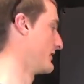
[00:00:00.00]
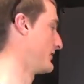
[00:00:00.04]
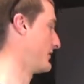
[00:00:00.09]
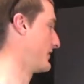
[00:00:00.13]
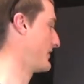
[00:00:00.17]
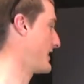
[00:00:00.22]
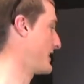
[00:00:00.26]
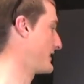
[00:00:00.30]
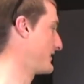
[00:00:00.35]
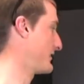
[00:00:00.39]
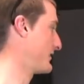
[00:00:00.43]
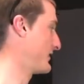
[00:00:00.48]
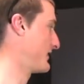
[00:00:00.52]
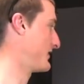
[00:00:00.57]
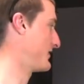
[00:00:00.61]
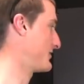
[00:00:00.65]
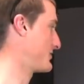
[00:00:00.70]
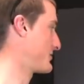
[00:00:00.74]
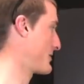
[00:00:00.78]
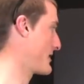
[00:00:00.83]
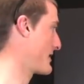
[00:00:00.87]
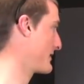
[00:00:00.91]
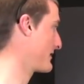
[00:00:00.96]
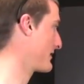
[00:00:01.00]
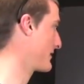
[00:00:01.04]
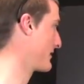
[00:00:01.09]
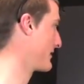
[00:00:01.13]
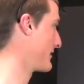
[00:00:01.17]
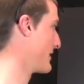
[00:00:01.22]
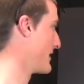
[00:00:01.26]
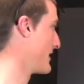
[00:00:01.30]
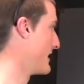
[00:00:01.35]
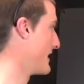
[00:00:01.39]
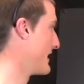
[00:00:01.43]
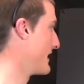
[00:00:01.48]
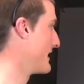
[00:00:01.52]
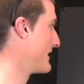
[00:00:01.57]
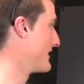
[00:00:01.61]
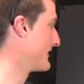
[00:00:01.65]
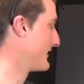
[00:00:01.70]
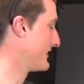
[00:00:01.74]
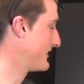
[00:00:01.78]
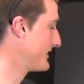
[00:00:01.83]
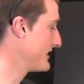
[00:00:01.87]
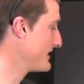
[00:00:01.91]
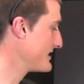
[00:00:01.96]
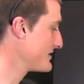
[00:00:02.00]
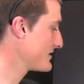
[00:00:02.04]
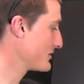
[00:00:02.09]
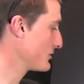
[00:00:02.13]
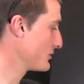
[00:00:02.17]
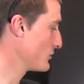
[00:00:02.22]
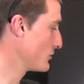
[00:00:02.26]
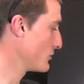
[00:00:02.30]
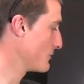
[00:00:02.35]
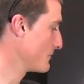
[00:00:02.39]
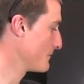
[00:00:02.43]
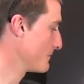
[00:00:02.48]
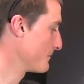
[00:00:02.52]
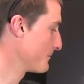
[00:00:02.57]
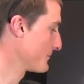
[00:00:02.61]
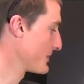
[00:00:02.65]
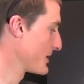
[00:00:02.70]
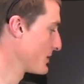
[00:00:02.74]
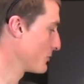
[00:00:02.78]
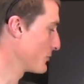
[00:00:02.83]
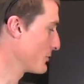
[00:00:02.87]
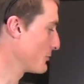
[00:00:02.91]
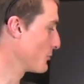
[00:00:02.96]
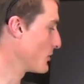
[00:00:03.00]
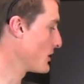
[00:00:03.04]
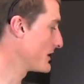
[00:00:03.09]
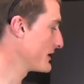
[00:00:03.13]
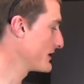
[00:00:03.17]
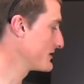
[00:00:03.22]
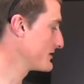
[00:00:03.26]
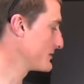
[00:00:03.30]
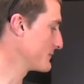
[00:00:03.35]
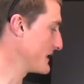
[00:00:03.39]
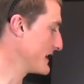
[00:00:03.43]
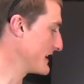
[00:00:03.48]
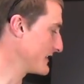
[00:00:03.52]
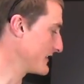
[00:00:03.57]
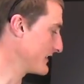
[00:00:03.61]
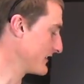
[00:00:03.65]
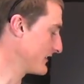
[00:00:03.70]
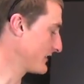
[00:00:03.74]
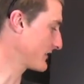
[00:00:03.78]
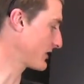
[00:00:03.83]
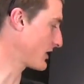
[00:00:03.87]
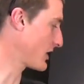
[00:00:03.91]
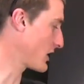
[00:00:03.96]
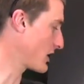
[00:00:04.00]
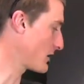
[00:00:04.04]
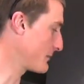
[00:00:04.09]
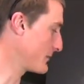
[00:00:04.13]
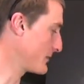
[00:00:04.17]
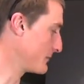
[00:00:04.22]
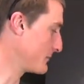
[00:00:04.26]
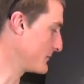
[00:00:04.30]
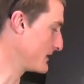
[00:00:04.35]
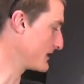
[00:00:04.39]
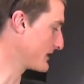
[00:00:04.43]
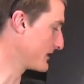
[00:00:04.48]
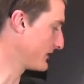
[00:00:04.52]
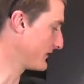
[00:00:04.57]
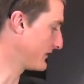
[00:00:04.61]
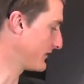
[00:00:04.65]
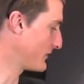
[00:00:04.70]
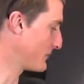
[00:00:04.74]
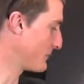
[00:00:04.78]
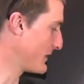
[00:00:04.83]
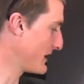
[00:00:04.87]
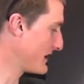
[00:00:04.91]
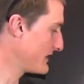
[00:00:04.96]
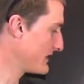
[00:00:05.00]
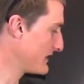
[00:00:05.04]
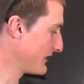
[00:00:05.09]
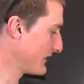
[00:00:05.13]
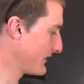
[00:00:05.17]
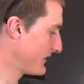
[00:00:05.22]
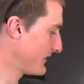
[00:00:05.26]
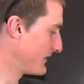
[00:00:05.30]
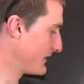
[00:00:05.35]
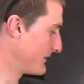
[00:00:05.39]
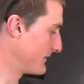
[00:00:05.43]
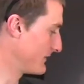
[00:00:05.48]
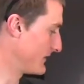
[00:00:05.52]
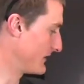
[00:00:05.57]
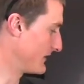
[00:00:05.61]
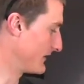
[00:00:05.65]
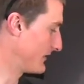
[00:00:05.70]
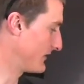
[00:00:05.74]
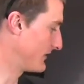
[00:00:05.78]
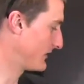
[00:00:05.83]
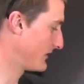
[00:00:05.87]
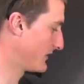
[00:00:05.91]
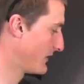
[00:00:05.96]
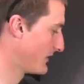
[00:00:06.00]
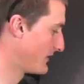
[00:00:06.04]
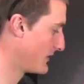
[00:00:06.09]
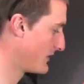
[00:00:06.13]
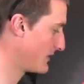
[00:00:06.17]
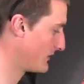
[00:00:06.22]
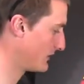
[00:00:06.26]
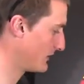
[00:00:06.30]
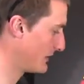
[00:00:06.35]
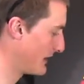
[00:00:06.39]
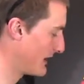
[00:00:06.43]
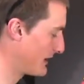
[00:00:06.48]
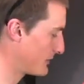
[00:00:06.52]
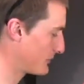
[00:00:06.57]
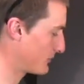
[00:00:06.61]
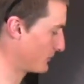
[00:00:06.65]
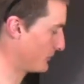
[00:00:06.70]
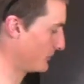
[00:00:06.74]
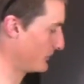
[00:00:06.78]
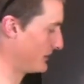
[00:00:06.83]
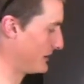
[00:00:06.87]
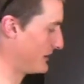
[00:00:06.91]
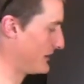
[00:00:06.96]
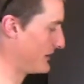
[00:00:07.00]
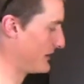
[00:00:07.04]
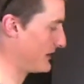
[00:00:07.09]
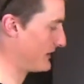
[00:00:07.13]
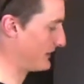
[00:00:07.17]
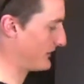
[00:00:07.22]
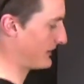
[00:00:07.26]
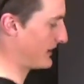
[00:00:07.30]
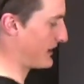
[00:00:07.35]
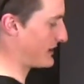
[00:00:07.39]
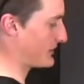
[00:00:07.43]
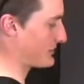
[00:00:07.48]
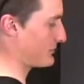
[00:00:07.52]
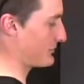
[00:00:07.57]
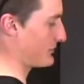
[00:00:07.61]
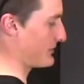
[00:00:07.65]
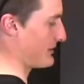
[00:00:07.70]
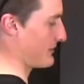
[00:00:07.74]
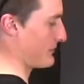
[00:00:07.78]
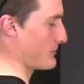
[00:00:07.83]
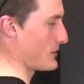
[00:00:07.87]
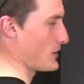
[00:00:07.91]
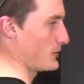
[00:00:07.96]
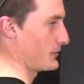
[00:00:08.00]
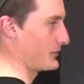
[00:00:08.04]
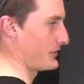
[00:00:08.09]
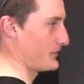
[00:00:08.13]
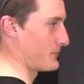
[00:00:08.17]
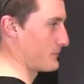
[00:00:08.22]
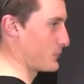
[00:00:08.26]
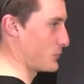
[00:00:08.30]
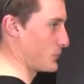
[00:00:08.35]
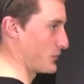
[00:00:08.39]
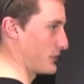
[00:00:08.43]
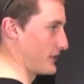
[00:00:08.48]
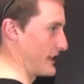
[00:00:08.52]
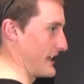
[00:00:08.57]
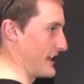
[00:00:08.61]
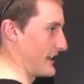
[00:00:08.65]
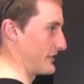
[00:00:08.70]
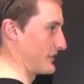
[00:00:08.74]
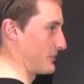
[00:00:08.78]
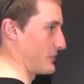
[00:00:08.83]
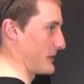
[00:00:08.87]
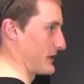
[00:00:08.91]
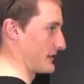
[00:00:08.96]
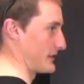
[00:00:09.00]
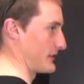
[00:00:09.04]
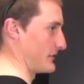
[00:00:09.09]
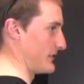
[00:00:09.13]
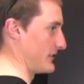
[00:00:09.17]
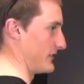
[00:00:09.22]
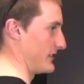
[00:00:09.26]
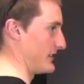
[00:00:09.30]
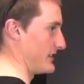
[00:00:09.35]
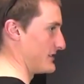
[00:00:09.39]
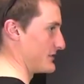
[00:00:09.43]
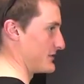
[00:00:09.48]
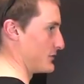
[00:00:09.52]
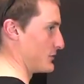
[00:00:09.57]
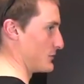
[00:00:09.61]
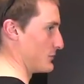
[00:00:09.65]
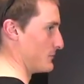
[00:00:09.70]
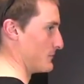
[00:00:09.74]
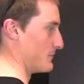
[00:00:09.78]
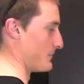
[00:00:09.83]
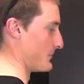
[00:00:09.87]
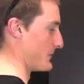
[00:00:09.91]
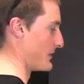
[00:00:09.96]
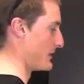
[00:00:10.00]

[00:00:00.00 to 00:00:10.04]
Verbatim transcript: So that's its strength. The seat tube, we wanted to make this carbon because the bending stiffness laterally is actually the most important aspect of the seat tube.